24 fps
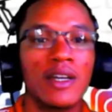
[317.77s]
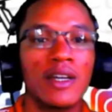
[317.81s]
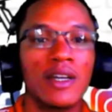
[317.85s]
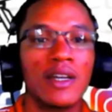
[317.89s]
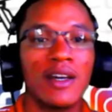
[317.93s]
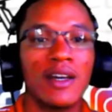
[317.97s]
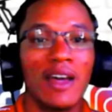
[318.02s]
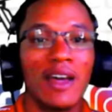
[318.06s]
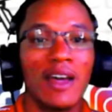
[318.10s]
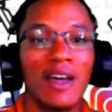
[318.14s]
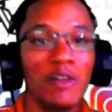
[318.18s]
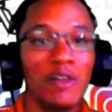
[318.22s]

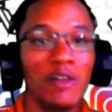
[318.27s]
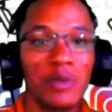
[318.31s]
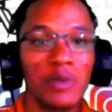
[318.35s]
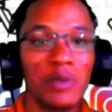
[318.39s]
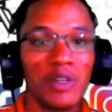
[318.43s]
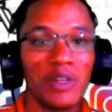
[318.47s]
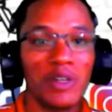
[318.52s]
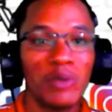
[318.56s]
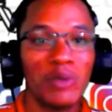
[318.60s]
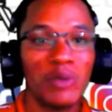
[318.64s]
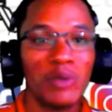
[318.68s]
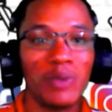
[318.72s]
everybody
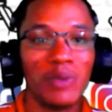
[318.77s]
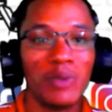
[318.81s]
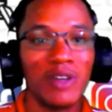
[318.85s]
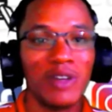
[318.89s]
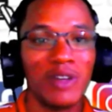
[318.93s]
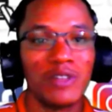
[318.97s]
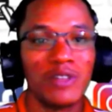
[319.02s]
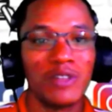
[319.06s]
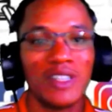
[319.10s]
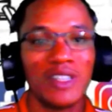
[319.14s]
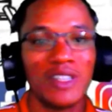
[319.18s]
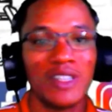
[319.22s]
prepared for
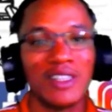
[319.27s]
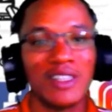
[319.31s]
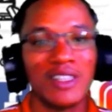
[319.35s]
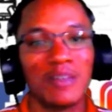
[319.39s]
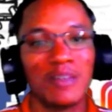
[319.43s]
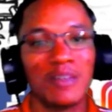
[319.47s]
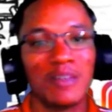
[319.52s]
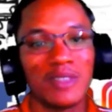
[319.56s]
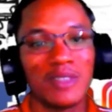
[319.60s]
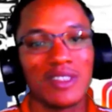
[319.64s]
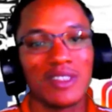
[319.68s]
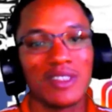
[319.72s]
exams
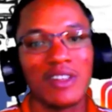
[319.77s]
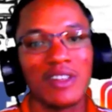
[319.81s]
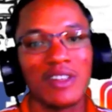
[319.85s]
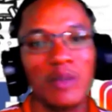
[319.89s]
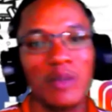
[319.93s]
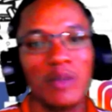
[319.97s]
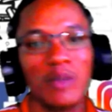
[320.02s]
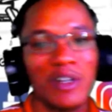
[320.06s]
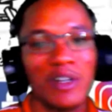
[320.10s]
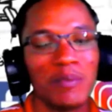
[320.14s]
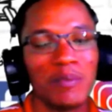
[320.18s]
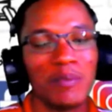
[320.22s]
coming
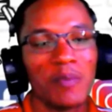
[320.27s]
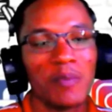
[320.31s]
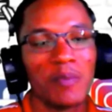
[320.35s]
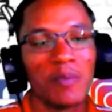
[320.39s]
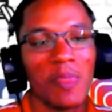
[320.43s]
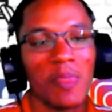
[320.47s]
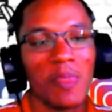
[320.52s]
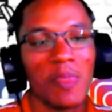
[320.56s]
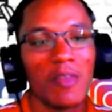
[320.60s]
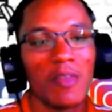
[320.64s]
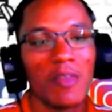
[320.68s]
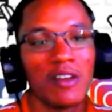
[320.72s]
up.
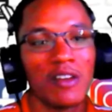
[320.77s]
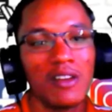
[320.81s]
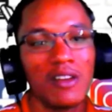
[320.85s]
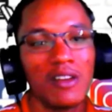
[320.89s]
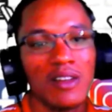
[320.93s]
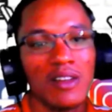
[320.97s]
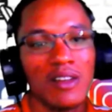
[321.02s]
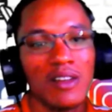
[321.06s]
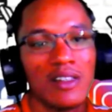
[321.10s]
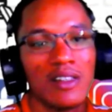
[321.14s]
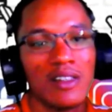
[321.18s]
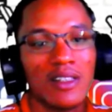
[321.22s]
Okay,
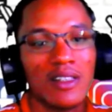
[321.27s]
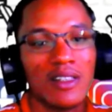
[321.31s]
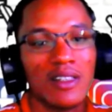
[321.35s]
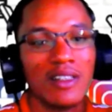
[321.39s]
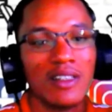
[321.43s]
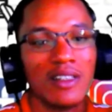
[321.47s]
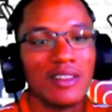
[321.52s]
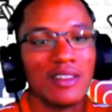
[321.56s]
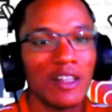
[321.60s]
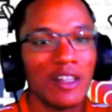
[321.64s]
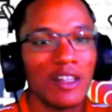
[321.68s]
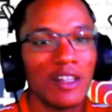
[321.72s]

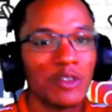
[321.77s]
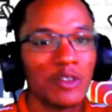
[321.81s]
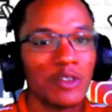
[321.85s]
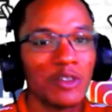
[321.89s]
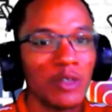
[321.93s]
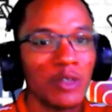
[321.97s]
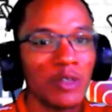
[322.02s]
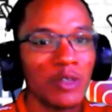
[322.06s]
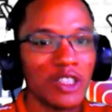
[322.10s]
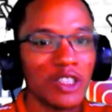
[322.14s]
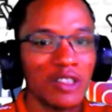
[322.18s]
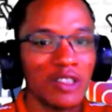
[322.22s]
thanks for
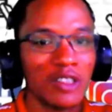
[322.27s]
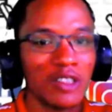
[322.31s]
watching.